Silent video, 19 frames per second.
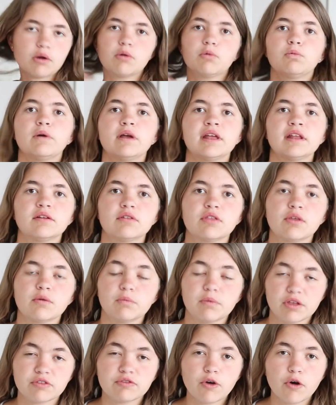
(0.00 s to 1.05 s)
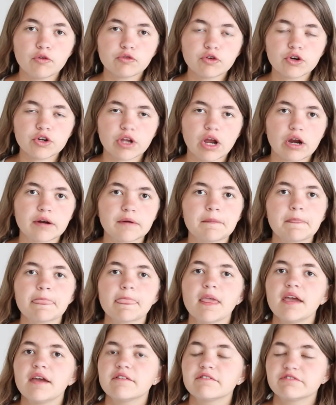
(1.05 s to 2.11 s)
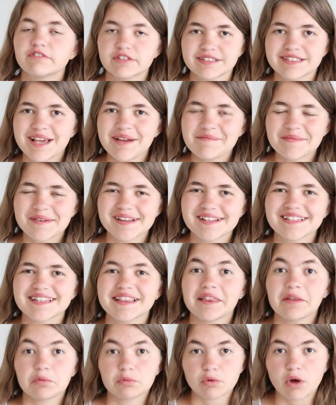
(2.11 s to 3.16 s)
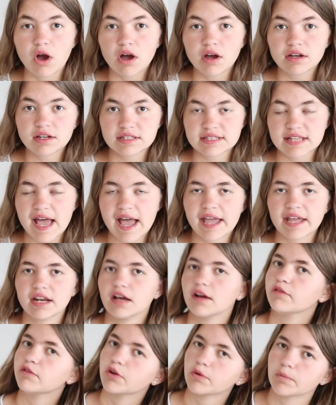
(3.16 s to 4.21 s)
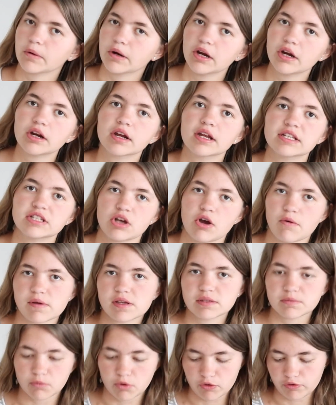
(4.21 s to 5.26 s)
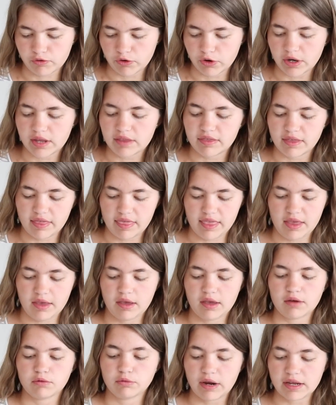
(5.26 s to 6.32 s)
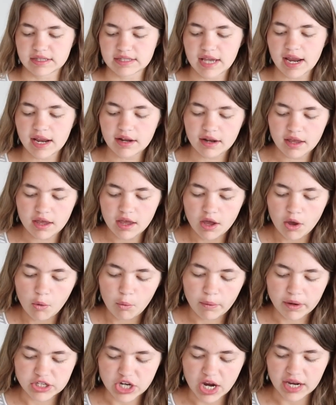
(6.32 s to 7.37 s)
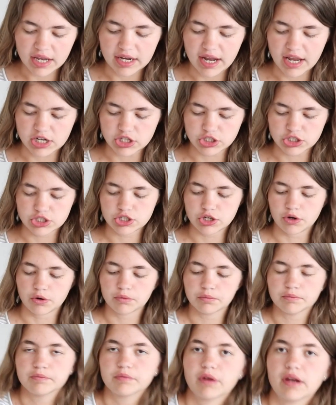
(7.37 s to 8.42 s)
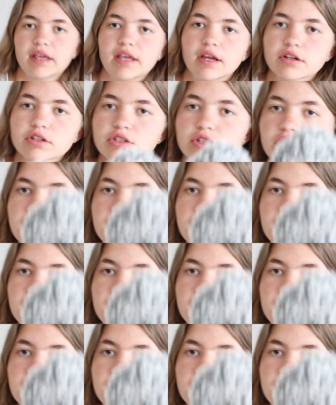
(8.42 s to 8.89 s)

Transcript: with Faux Fur Yarn, for some reason the wrong side of your work is always more furry than the right side, which I can actually show right here. So